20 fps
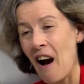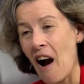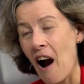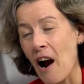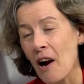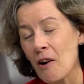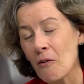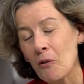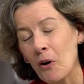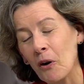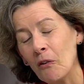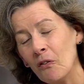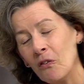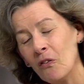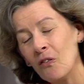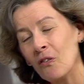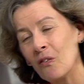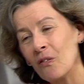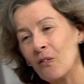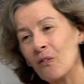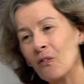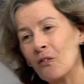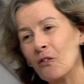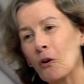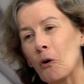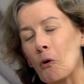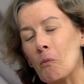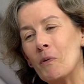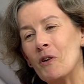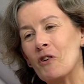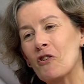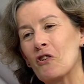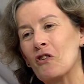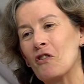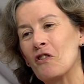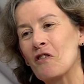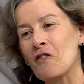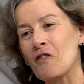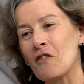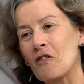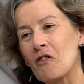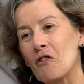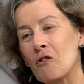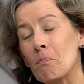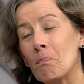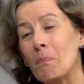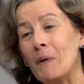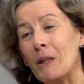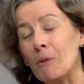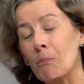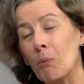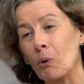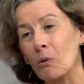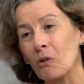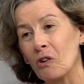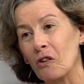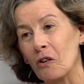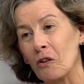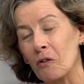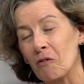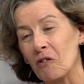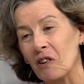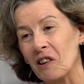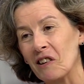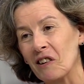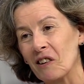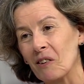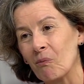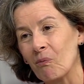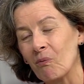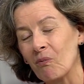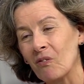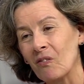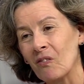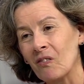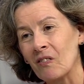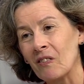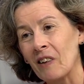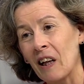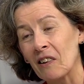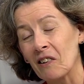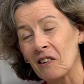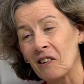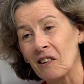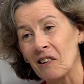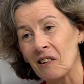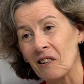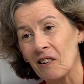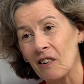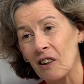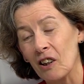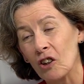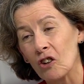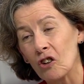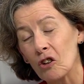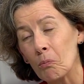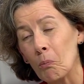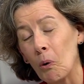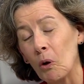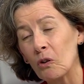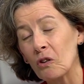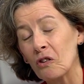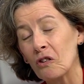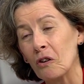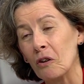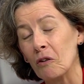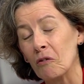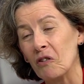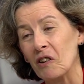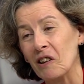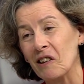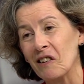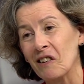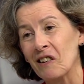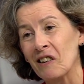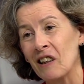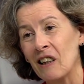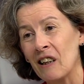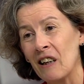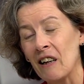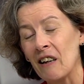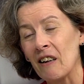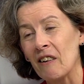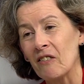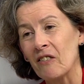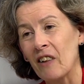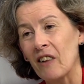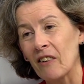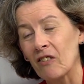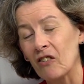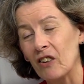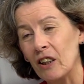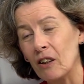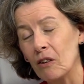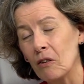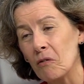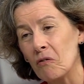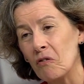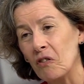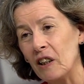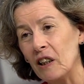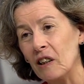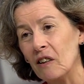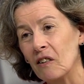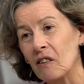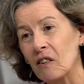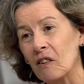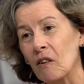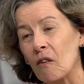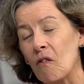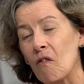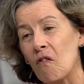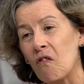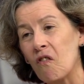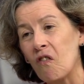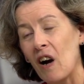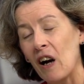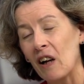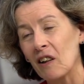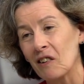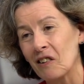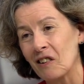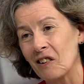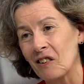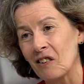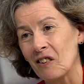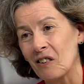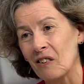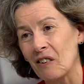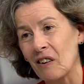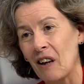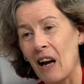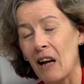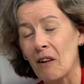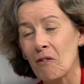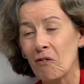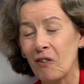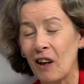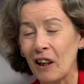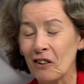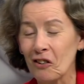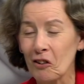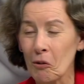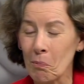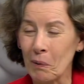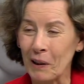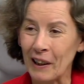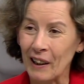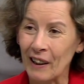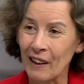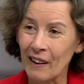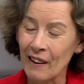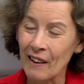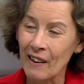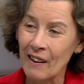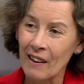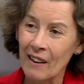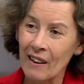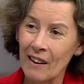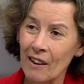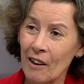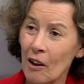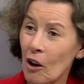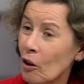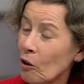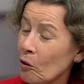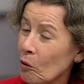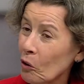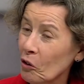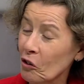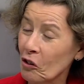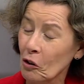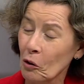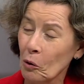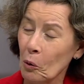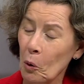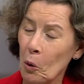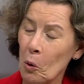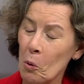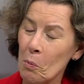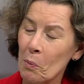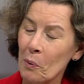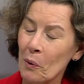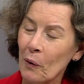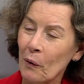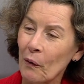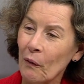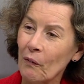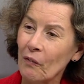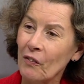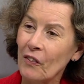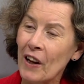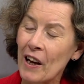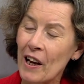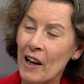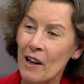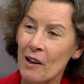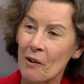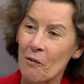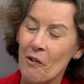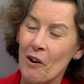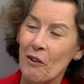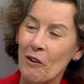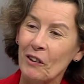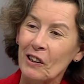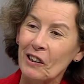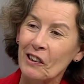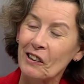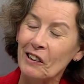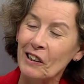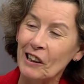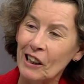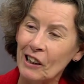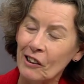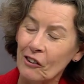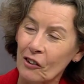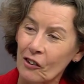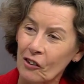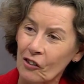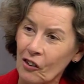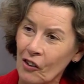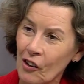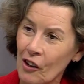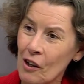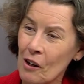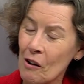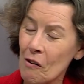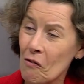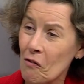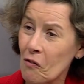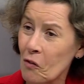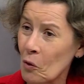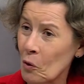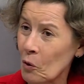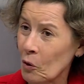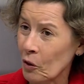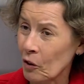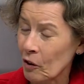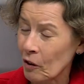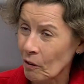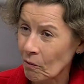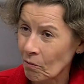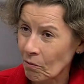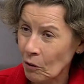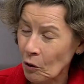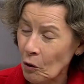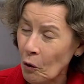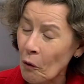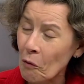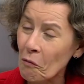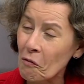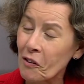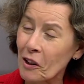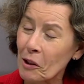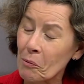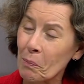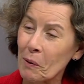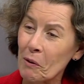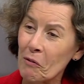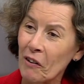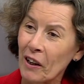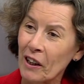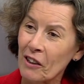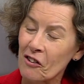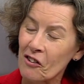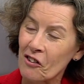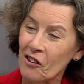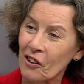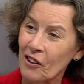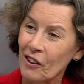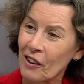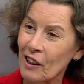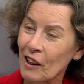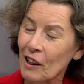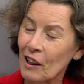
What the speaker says: I run the Commission's speedboat service. That's a small service that intervenes fast and flexibly across the globe, there where it's needed for conflict prevention,